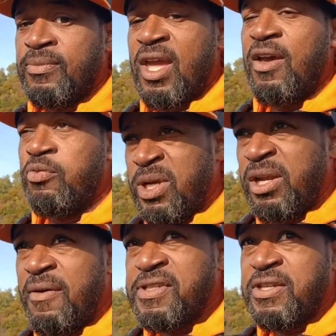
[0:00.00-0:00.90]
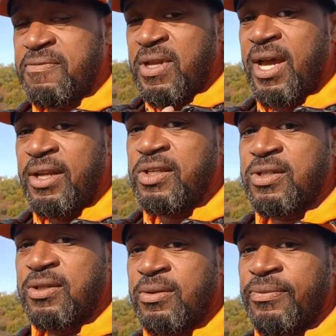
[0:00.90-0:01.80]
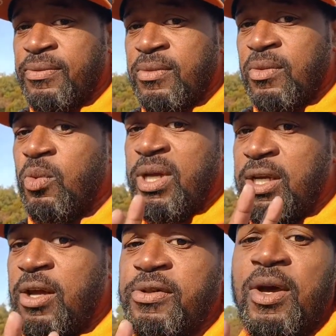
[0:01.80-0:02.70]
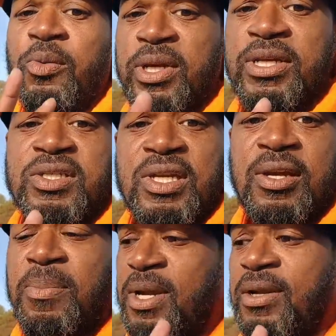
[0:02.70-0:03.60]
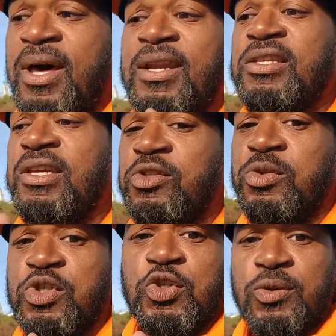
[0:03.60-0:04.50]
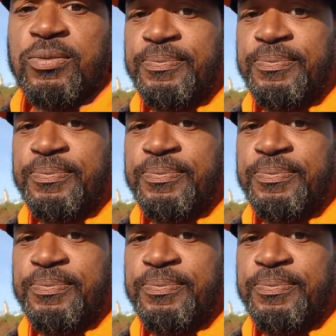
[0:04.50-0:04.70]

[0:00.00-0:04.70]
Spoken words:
if we lovers of knowledge, we know that what he said about a lot of things was true.